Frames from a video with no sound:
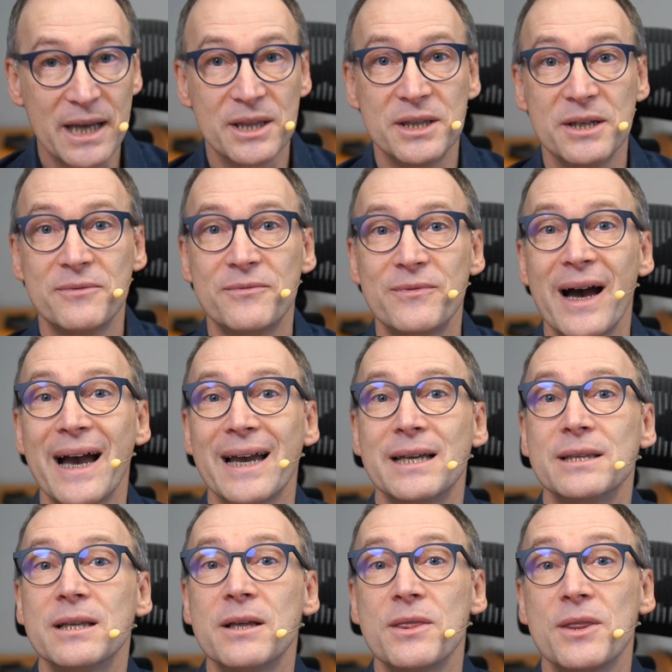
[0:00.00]
I
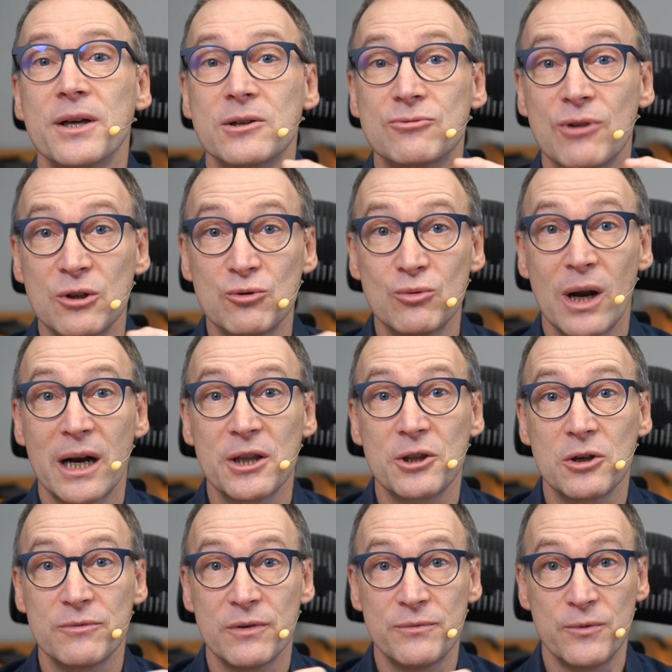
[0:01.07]
defined the
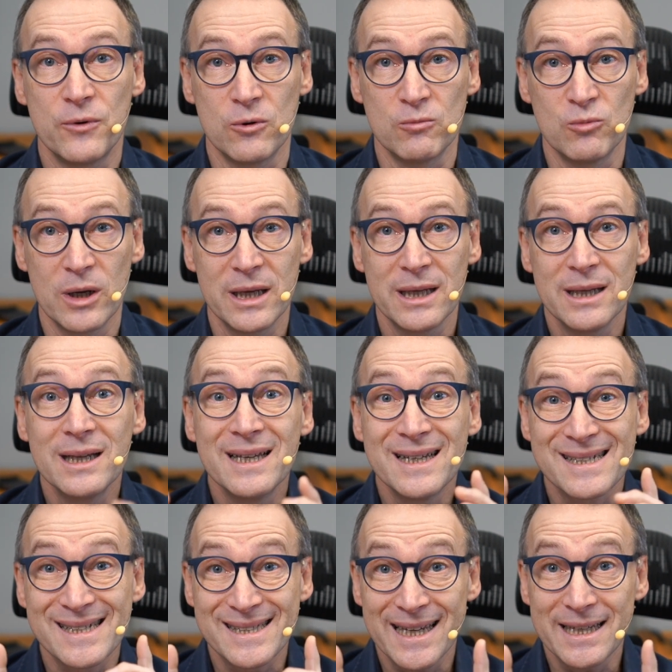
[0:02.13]
granularity of a formula,
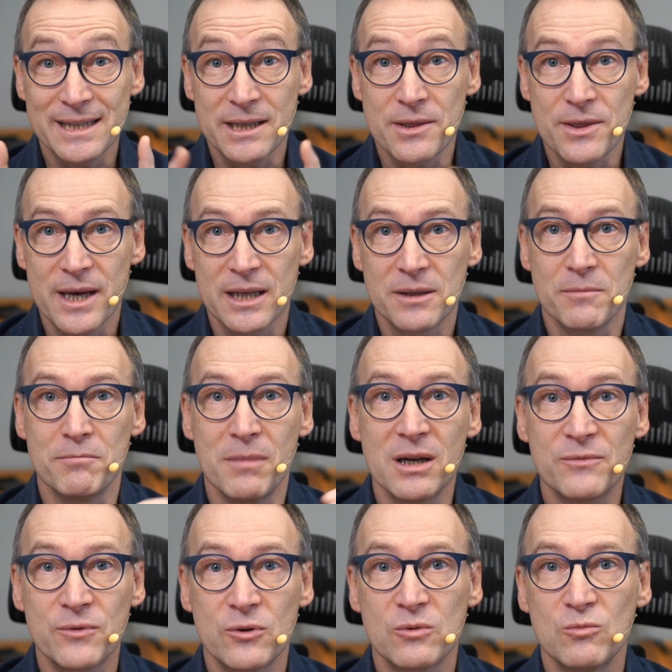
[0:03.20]
stating that
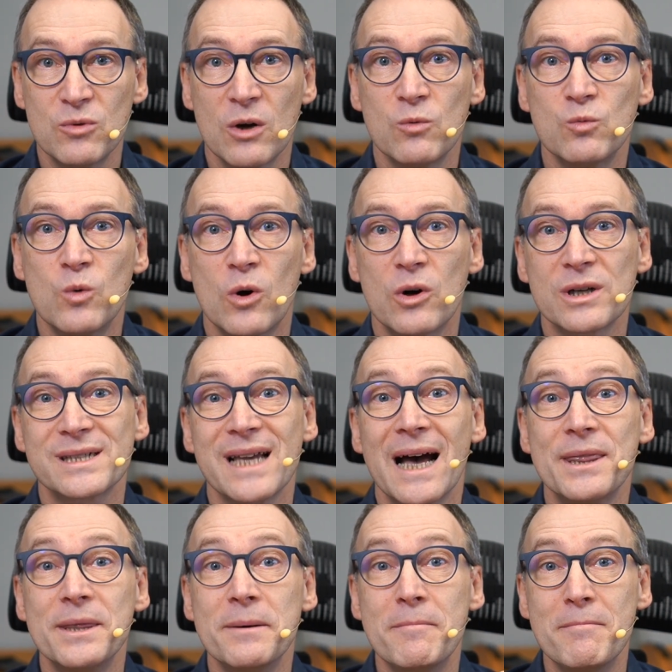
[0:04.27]
my formula works
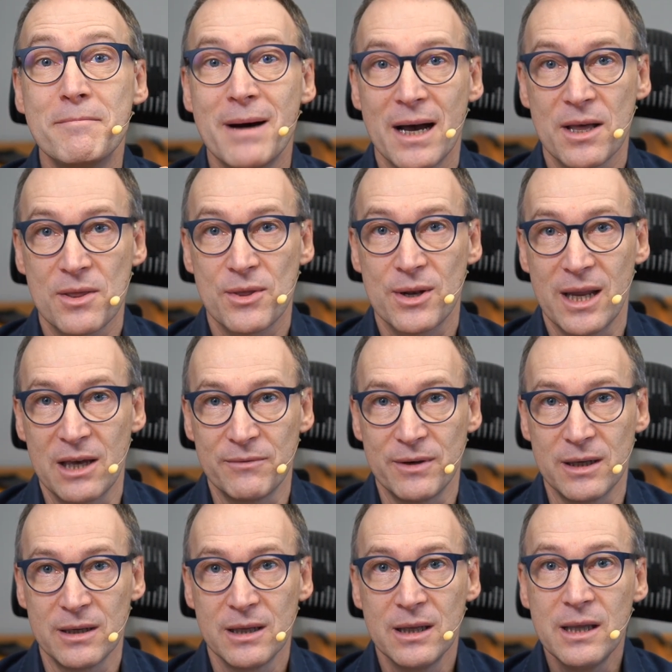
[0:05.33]
at the month
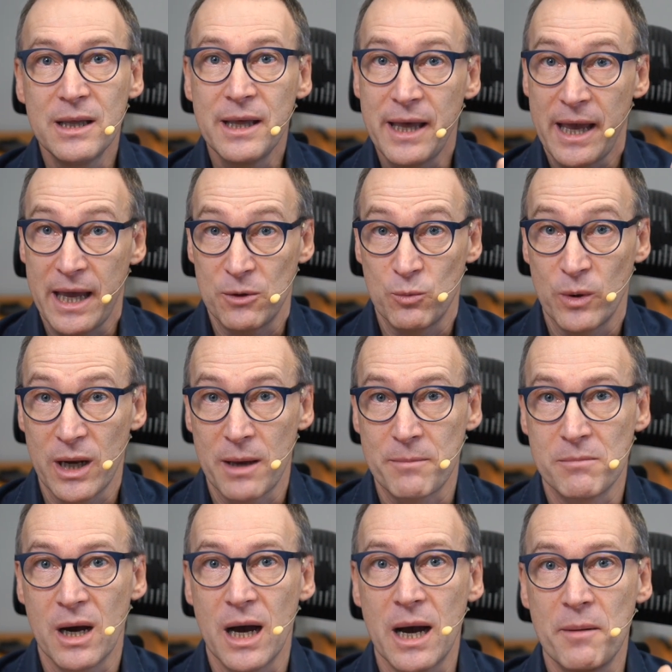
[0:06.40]
level. And when
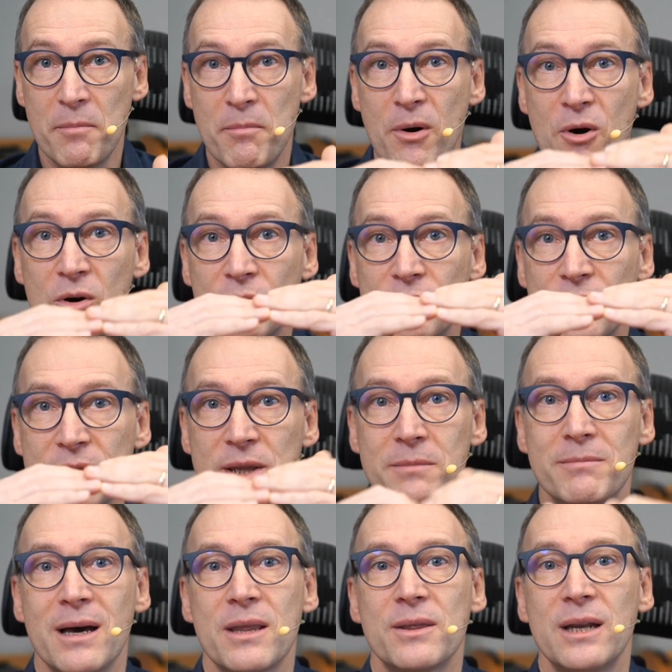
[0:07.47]
I'm above the
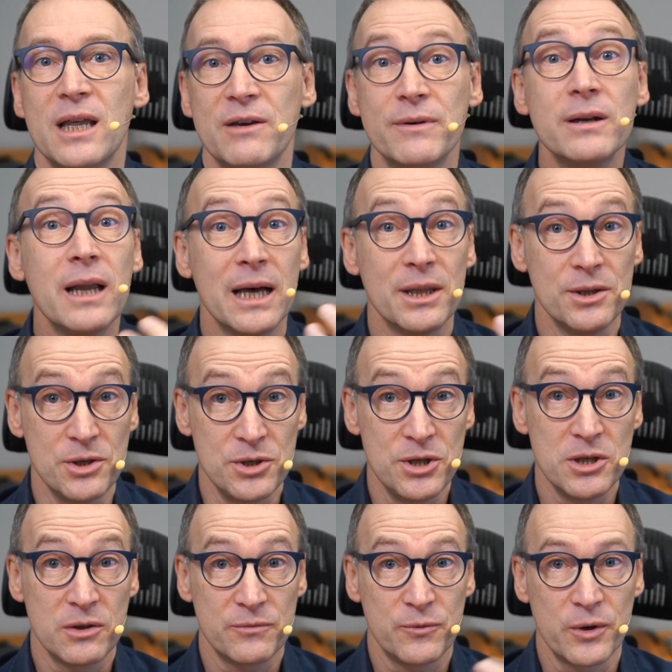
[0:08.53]
month level, at the
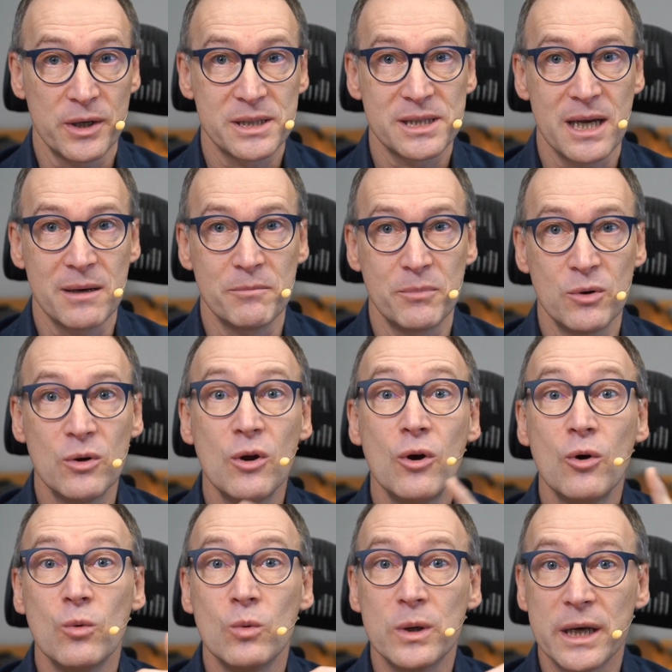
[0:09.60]
year for example,
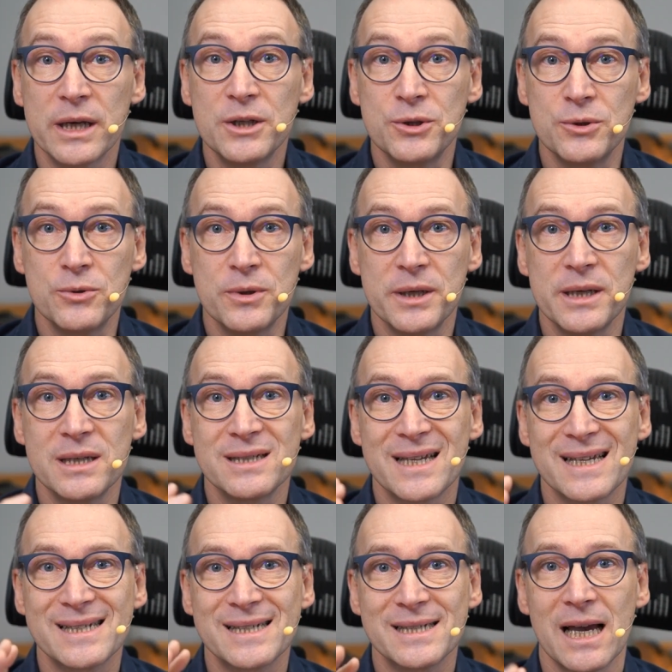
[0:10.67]
what I do is
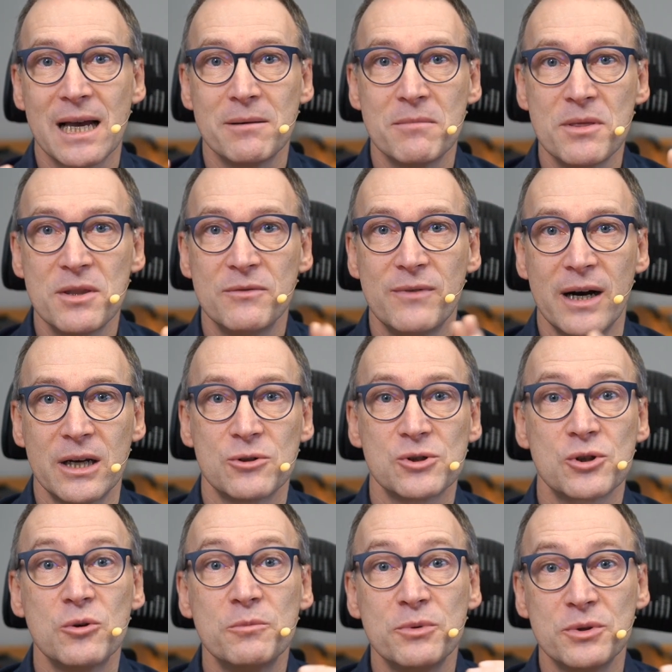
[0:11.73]
sum the
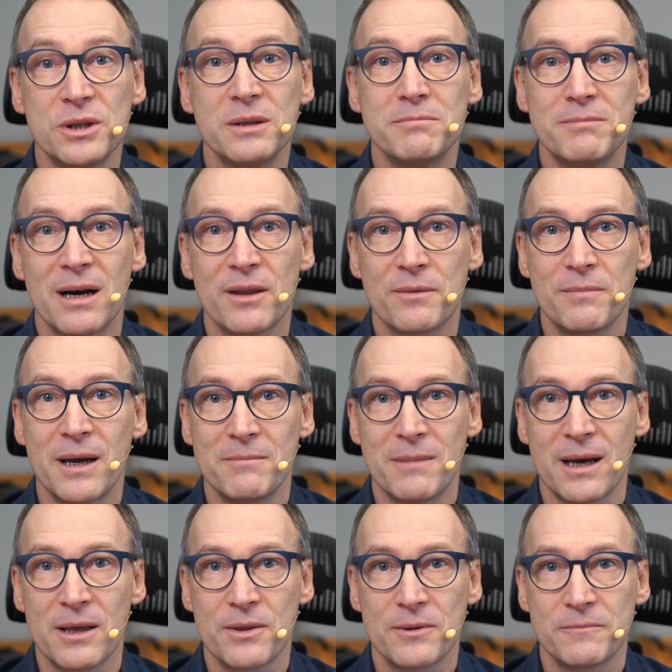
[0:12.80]
values computed month by
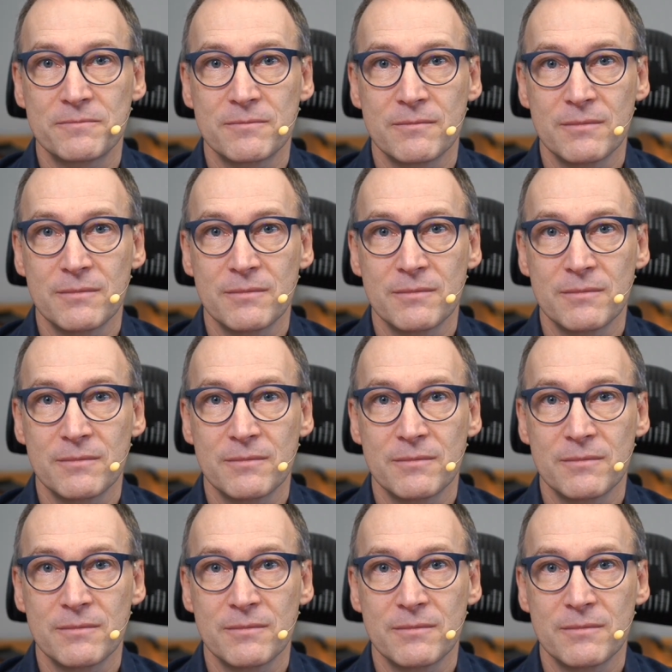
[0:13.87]
month.